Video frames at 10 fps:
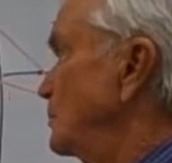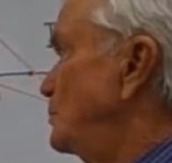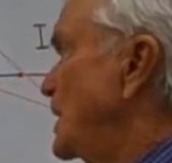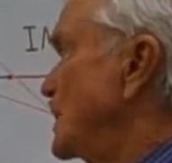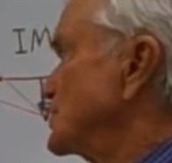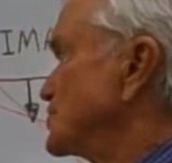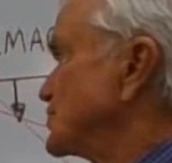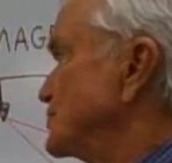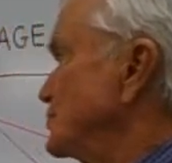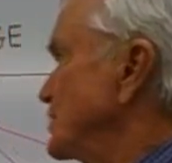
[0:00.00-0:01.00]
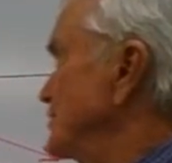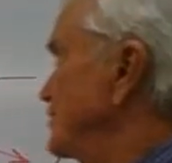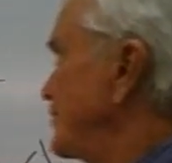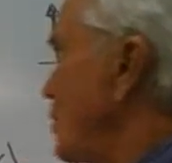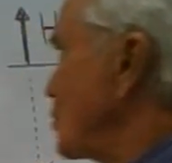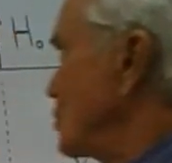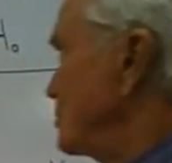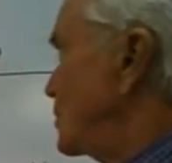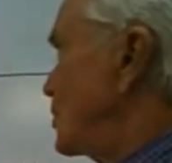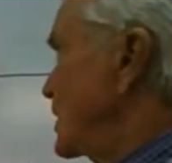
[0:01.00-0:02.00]
bends through the focal
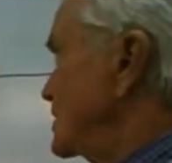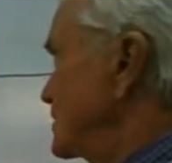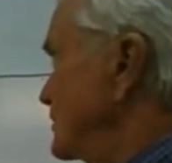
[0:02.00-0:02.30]
point,